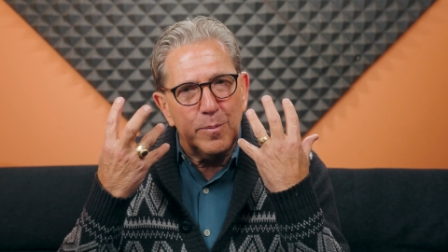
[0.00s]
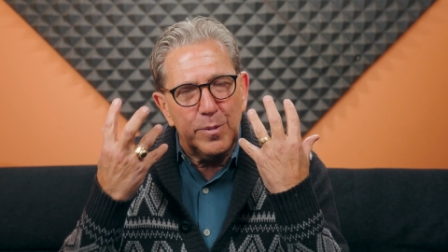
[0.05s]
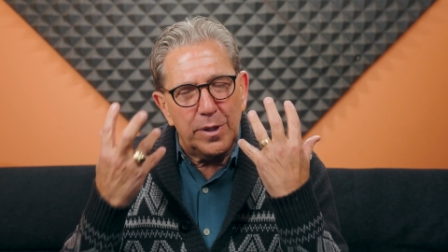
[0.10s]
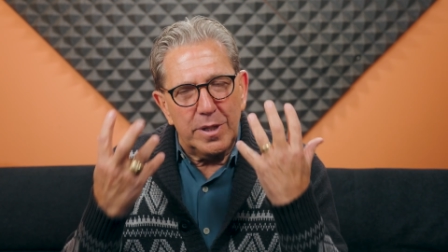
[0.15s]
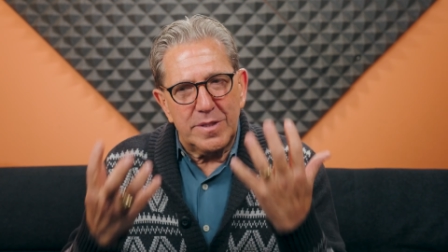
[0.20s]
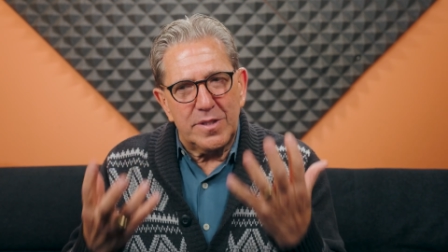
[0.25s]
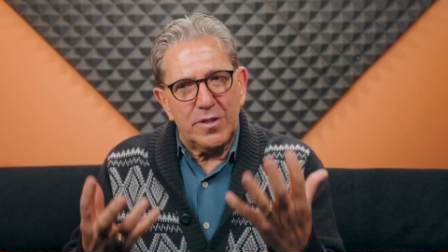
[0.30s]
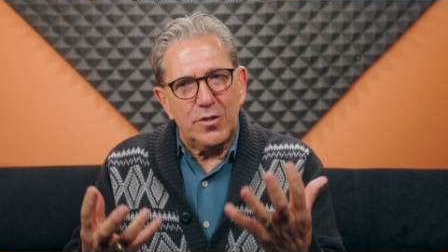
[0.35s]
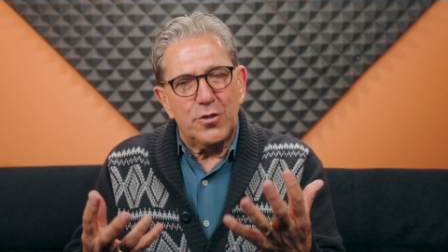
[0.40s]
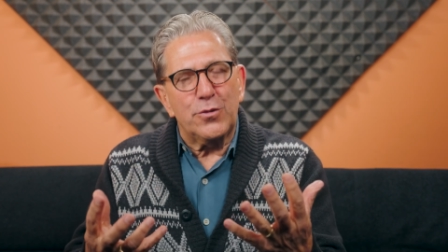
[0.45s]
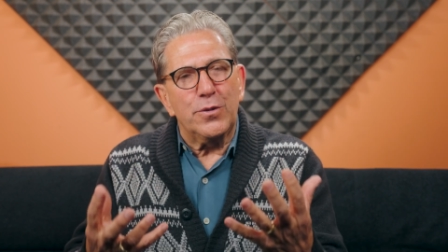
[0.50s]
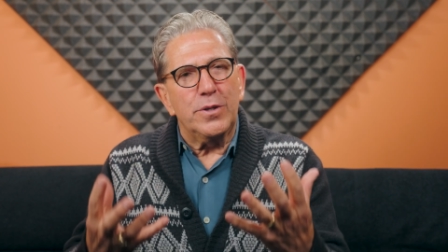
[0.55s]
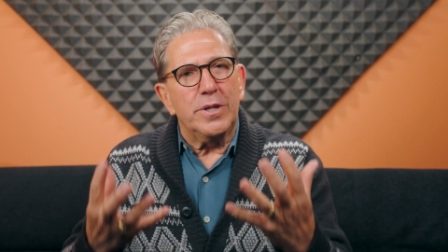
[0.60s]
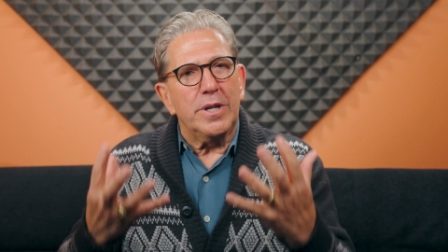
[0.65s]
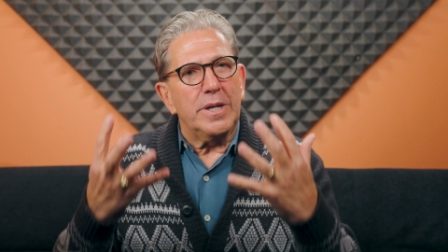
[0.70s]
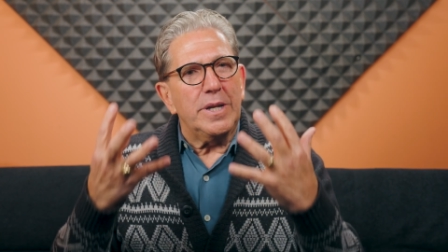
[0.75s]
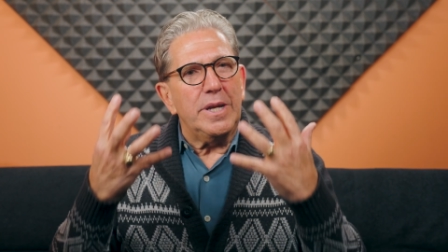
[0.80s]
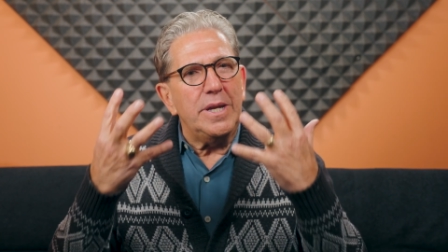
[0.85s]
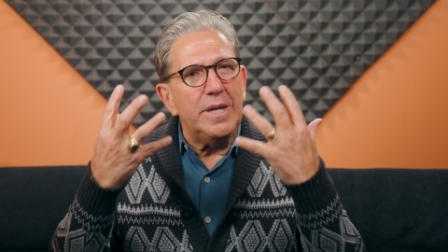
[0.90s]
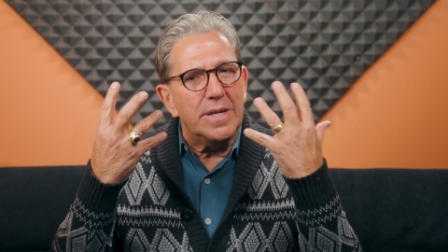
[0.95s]
Blessed
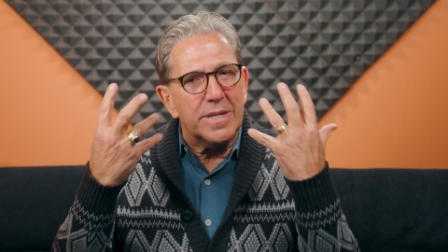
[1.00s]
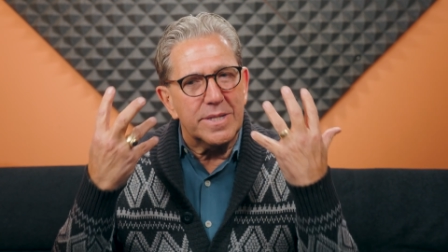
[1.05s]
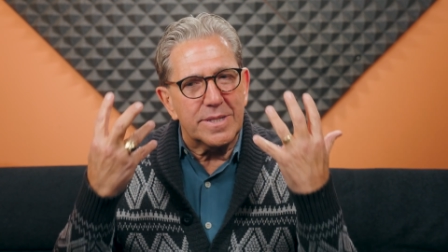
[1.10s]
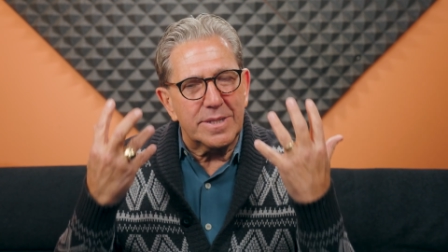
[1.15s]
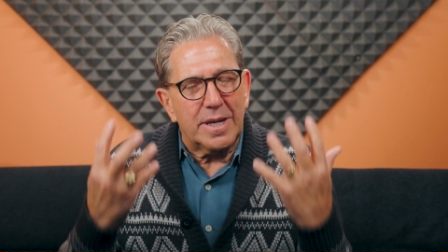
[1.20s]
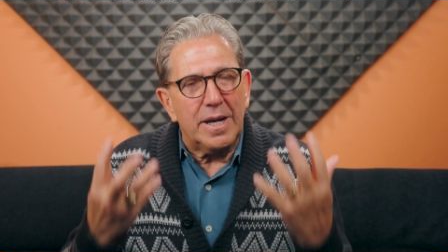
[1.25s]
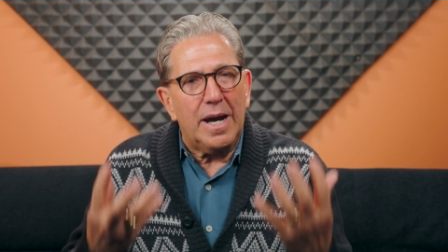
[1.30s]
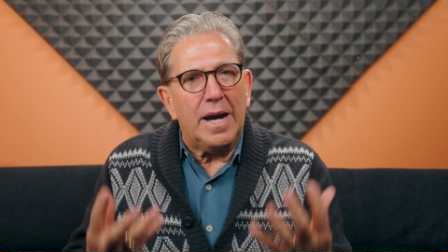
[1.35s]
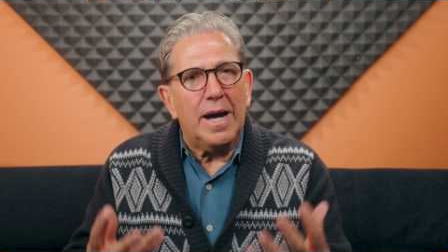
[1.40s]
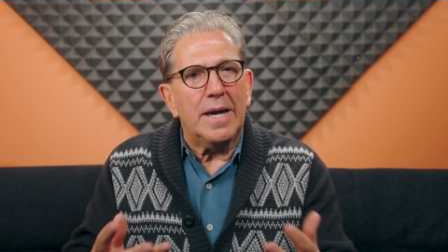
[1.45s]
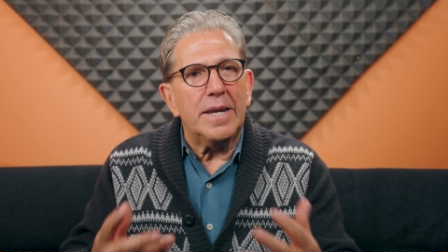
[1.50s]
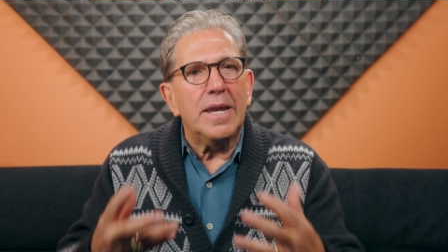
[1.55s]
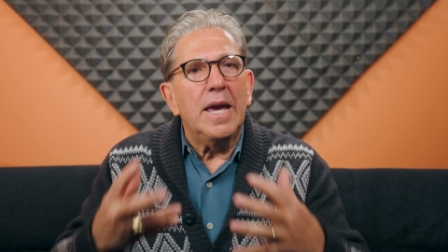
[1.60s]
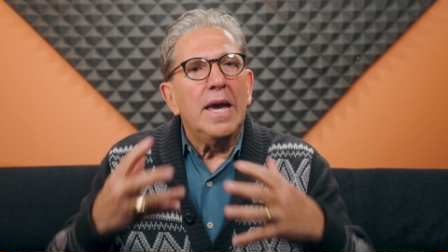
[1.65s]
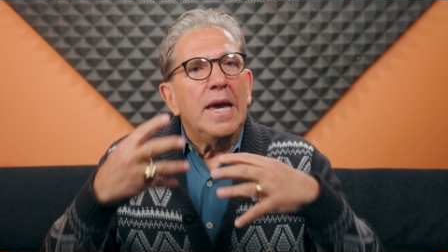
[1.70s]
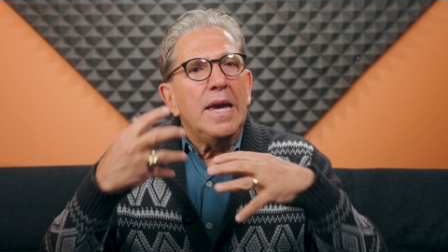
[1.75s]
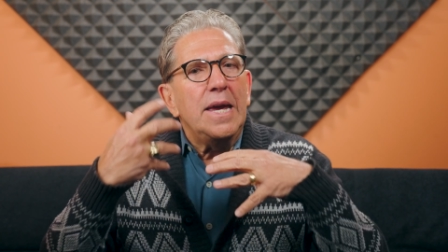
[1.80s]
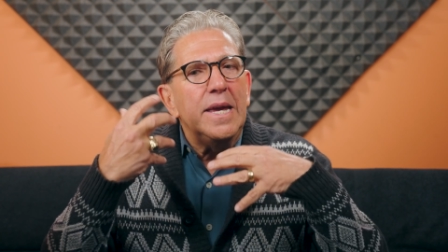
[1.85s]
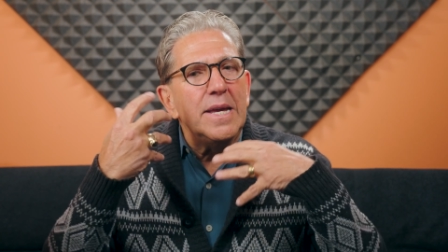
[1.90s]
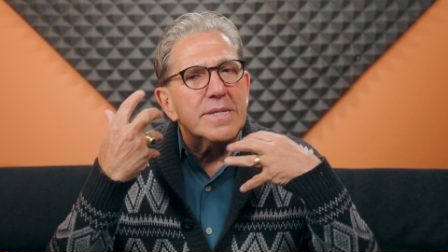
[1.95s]
Trinity. He is God,
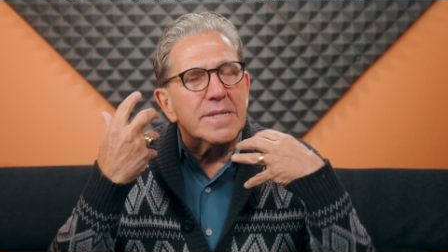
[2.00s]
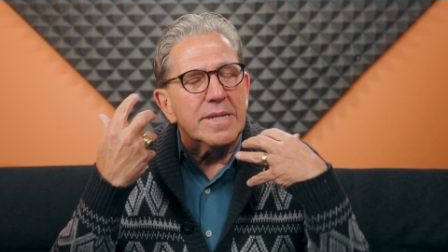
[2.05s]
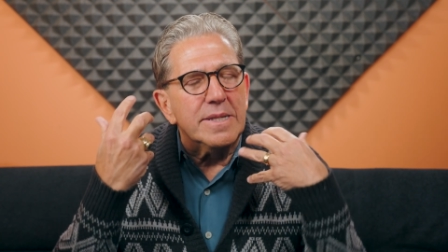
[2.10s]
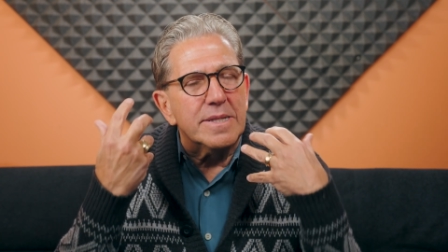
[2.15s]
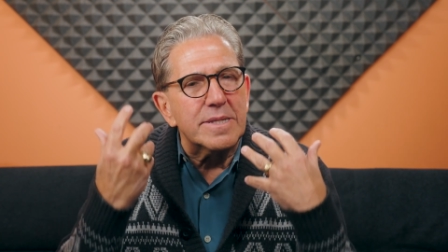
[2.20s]
He is